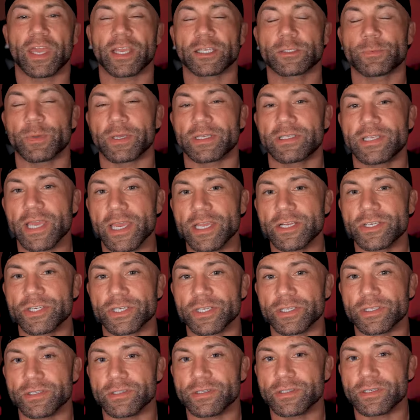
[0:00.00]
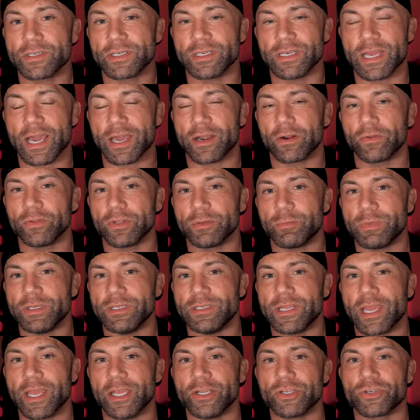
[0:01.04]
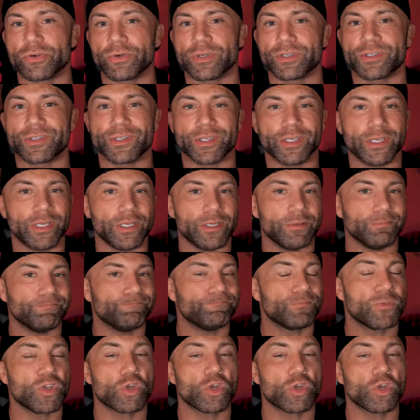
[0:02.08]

Expectations can not only be dangerous in